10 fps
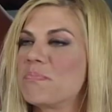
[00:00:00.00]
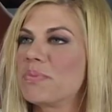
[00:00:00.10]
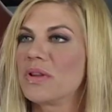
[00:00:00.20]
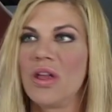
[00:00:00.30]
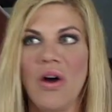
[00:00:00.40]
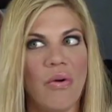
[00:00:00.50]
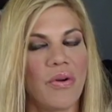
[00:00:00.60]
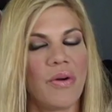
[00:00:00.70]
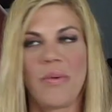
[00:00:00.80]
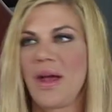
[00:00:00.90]

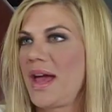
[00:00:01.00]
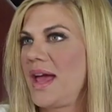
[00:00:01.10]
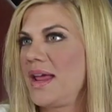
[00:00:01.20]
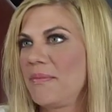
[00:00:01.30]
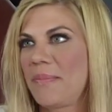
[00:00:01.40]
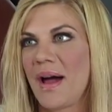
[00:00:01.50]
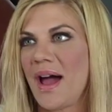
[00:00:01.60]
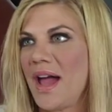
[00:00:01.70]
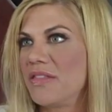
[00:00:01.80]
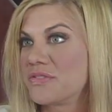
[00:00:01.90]
blown away by the